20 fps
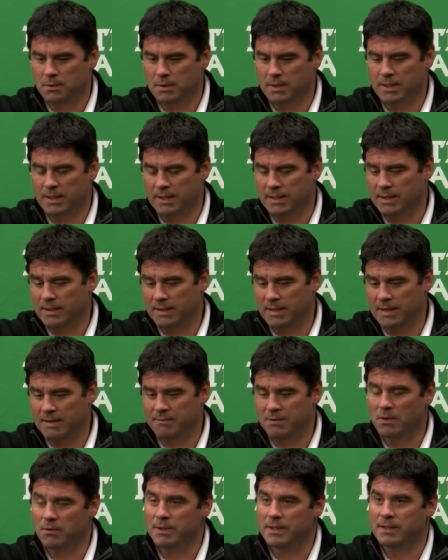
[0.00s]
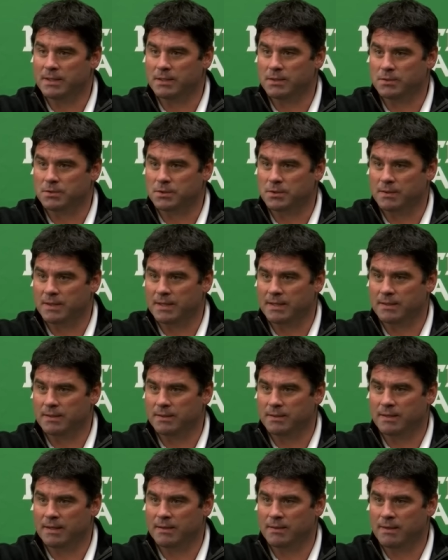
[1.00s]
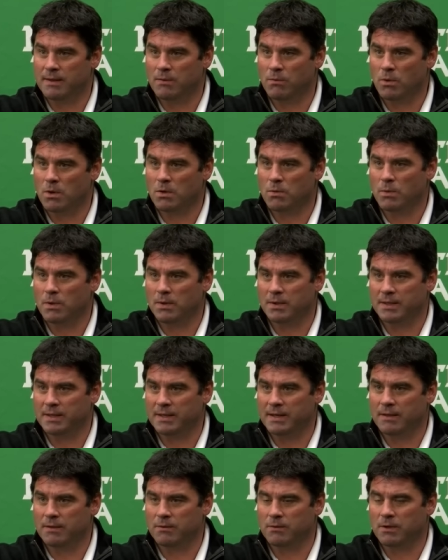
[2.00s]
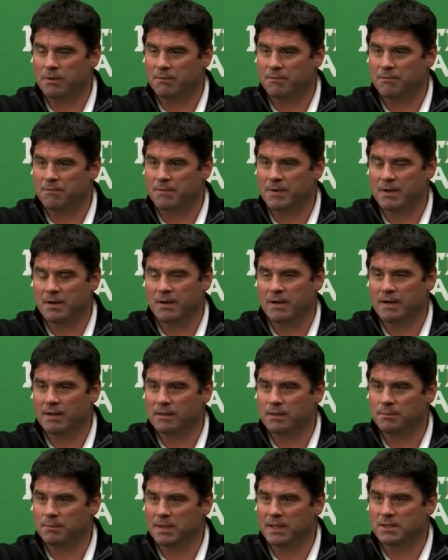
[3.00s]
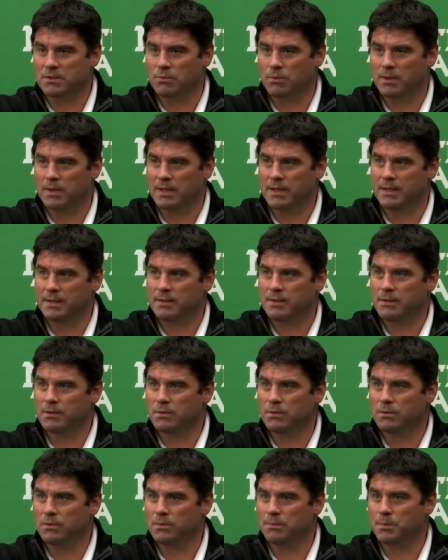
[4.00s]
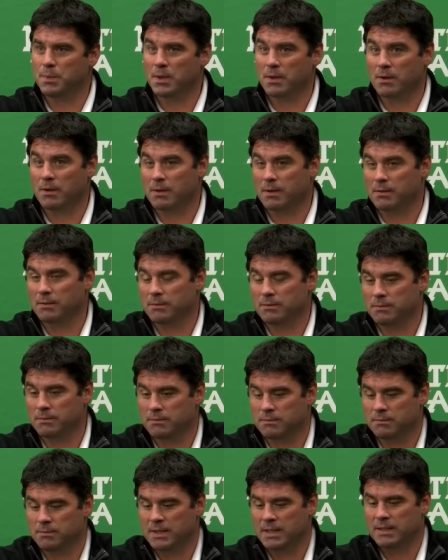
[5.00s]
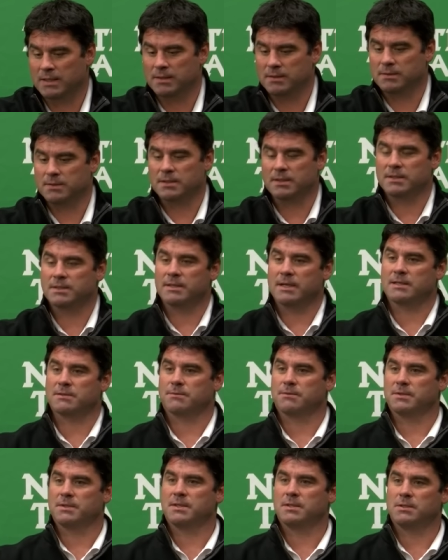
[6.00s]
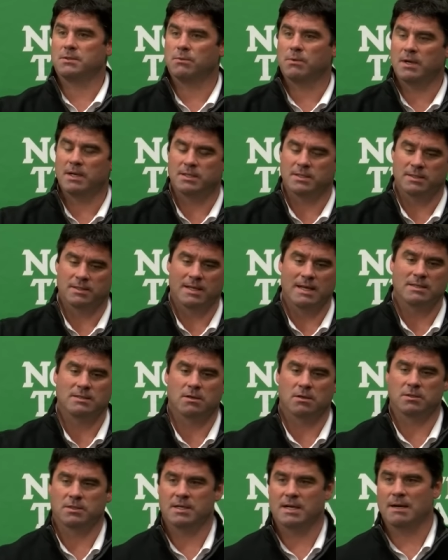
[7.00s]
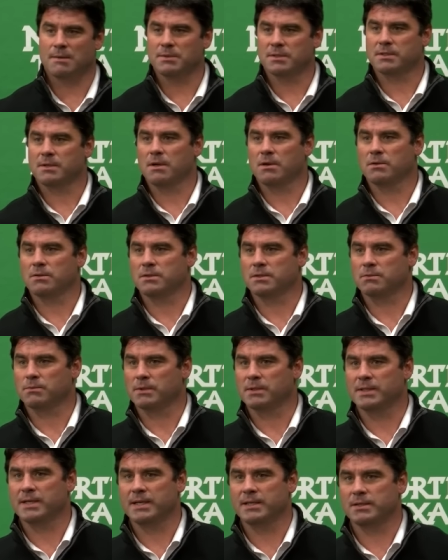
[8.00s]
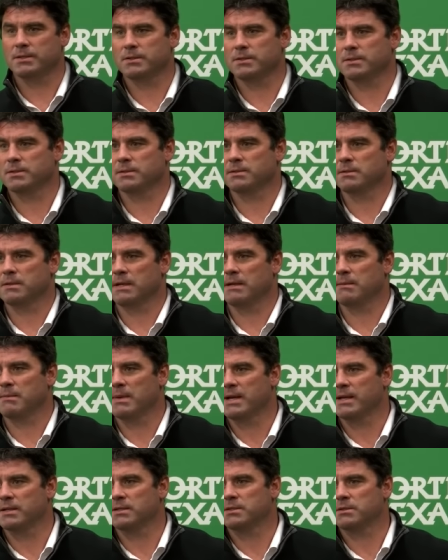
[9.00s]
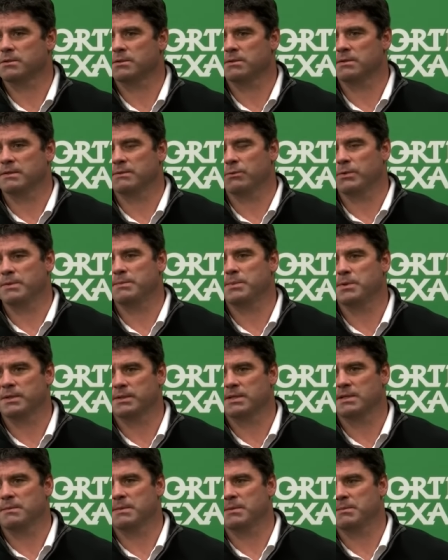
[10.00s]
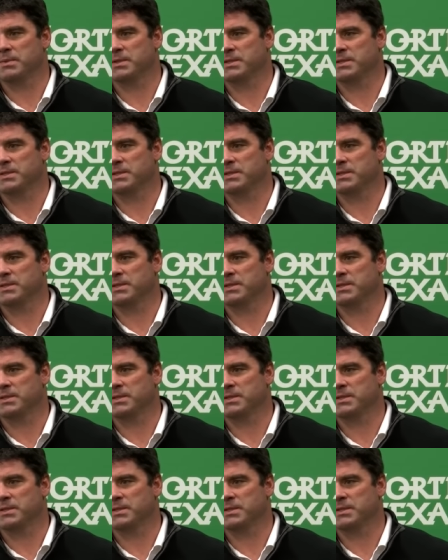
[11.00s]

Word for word: and again, they have no ego, so they can they, they work well together on figuring out the best way to put our men in successful situations. That's our job as coaches. We're teachers, and, and making sure that we put them in